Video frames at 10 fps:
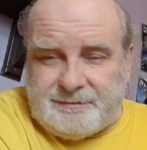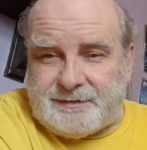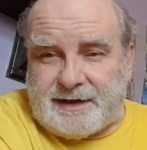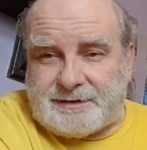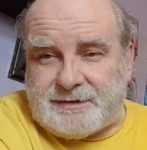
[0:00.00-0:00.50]

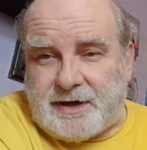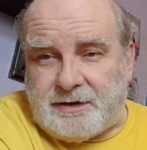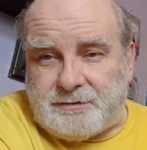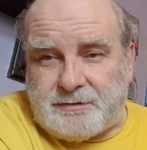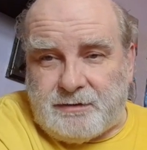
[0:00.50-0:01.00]
There's
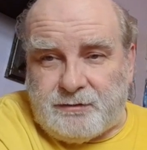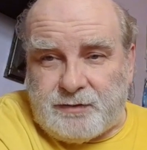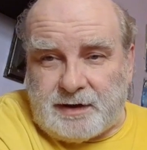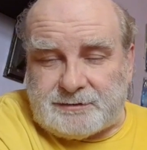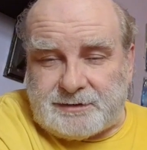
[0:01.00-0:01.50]
no
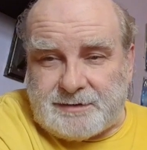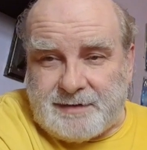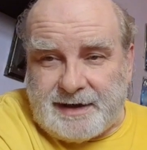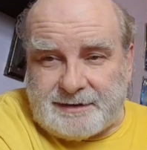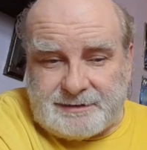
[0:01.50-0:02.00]
Rotten
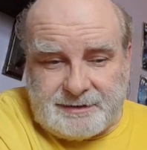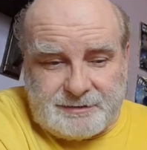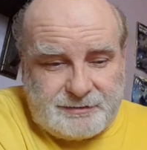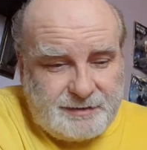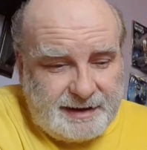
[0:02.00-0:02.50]

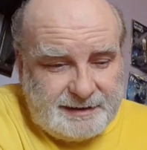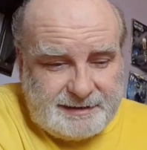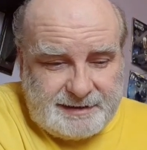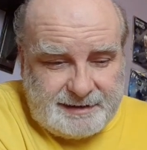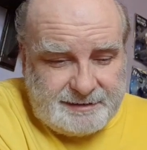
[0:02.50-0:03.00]
Tomatoes
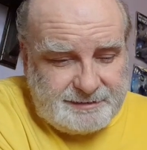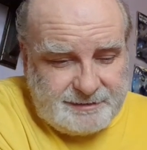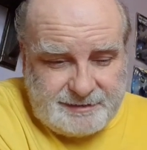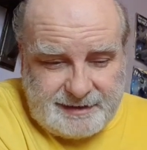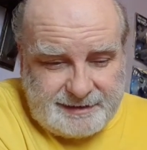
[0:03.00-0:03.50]
rating at
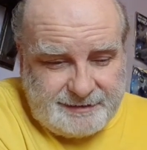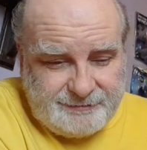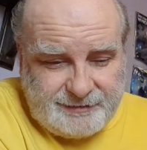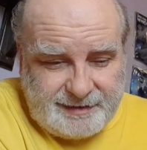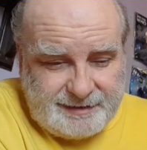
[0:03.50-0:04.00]
all I can
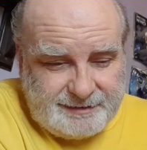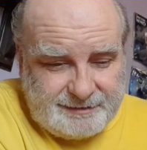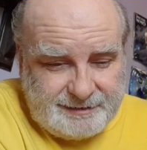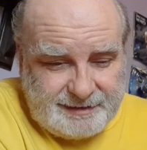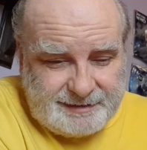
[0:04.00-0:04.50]
find
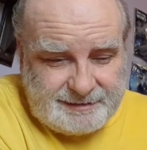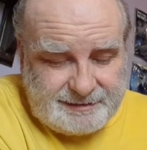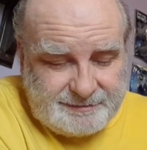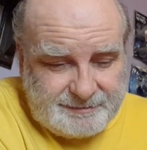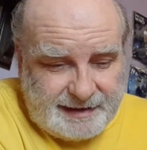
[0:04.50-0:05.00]
on
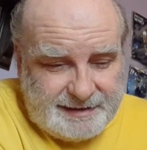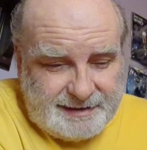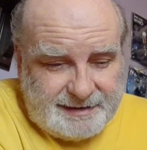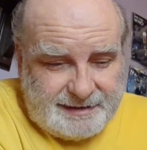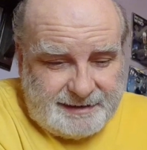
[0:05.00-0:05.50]
this.
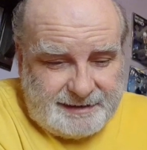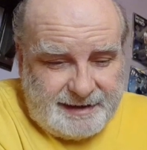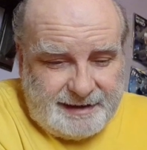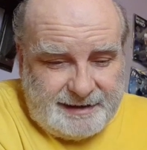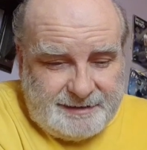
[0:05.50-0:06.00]

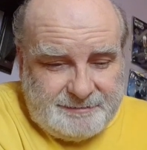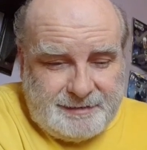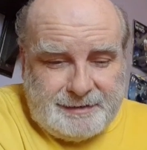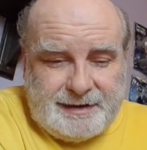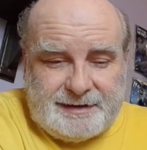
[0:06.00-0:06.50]
Now
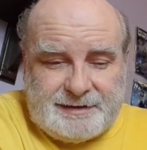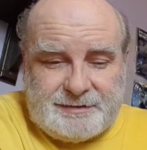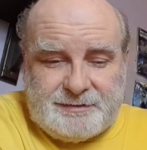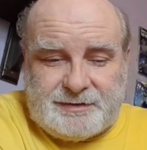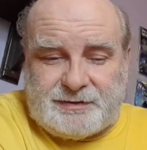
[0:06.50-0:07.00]

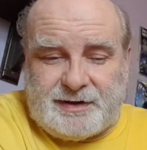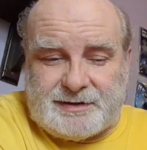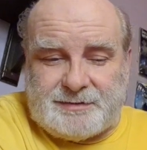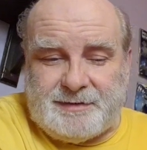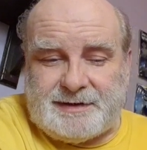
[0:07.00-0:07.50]
this was
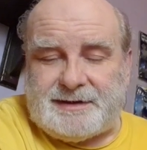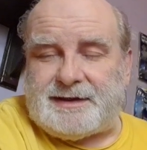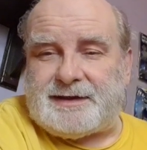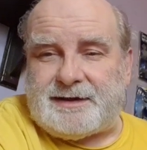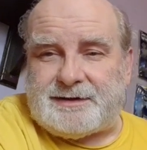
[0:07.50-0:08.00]

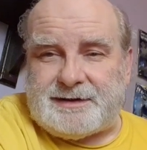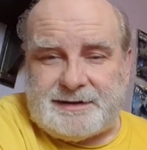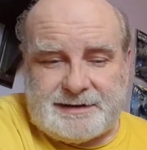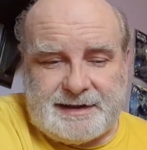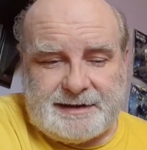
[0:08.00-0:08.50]
transmitted on the
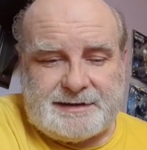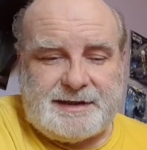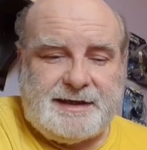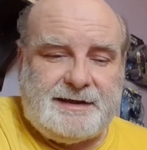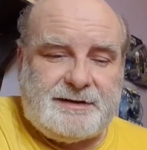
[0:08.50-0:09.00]

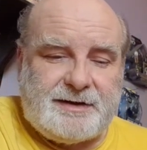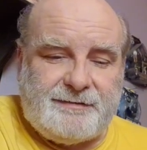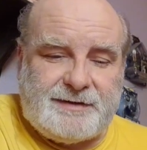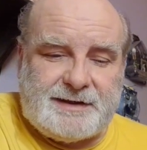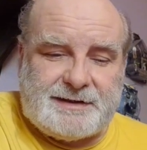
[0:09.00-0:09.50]
16th
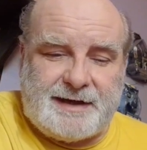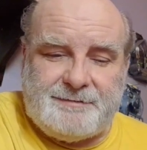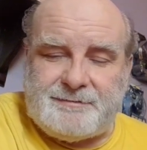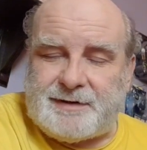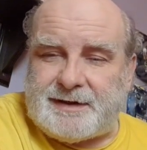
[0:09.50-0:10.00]
of
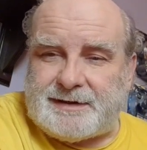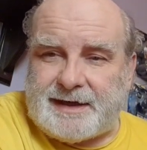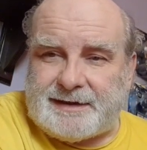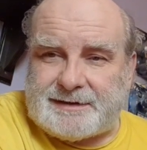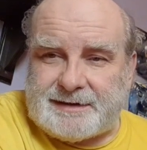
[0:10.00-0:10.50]
December
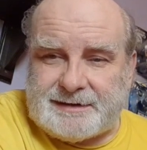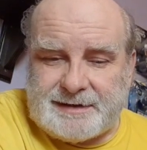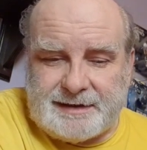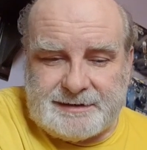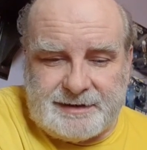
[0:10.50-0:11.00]

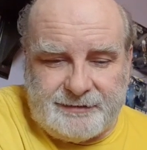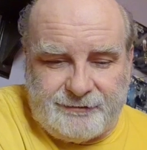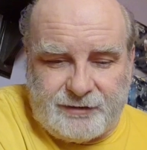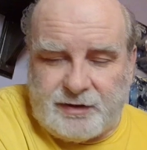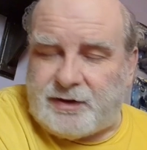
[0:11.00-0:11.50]

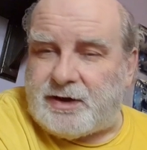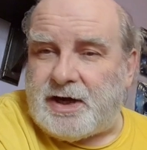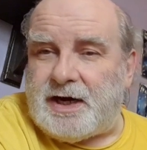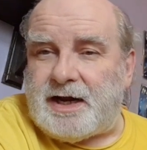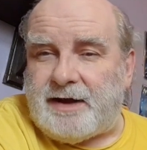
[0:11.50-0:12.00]
1994
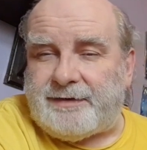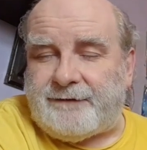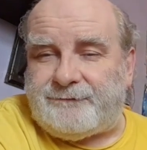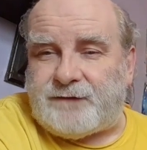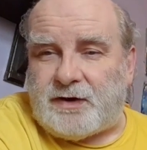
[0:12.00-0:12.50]
on the
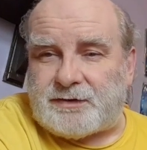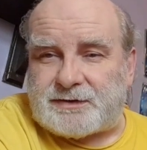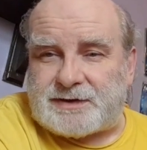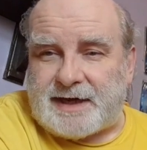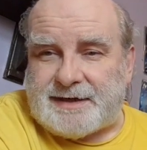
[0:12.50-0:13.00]

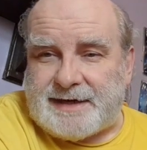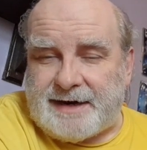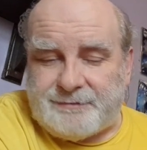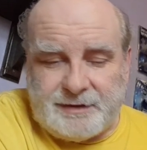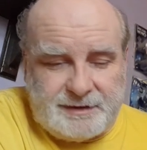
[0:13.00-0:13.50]
Fox
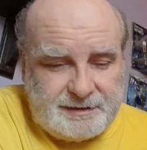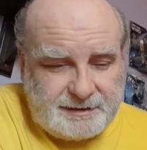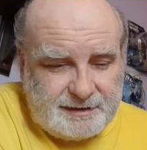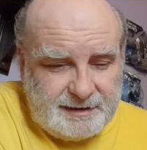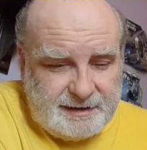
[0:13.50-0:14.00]

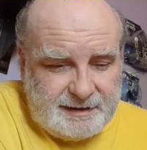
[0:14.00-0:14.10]
network.